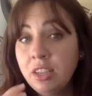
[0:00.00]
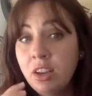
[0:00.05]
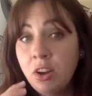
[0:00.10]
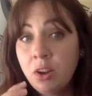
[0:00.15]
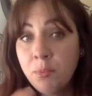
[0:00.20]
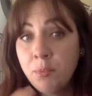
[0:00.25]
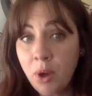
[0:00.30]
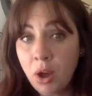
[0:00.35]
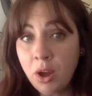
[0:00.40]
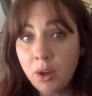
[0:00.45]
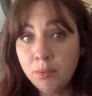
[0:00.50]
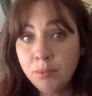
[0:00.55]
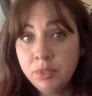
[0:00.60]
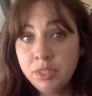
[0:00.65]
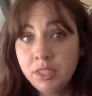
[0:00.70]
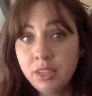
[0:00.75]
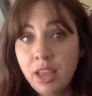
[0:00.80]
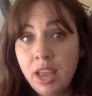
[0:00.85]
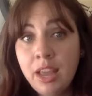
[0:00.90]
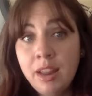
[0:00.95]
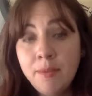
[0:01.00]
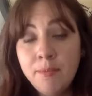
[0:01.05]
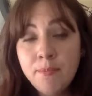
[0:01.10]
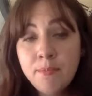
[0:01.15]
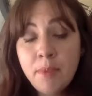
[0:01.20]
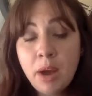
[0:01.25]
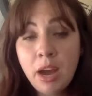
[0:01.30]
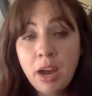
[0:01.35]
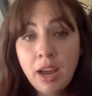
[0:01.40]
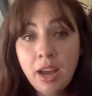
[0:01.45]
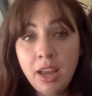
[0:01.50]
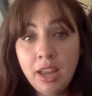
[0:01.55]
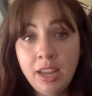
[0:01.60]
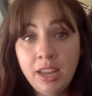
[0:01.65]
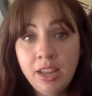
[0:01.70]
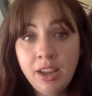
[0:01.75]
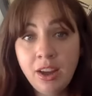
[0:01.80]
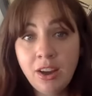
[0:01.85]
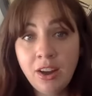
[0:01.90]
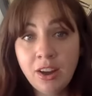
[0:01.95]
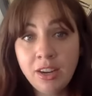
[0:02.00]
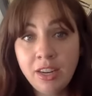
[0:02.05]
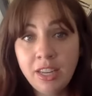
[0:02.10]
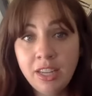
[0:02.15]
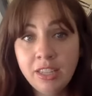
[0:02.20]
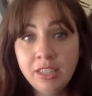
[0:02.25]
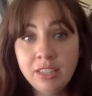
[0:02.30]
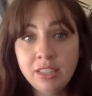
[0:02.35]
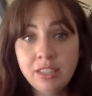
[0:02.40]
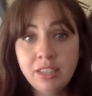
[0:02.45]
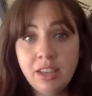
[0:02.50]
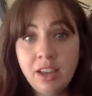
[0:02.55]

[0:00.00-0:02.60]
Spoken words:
are moms, and my audience,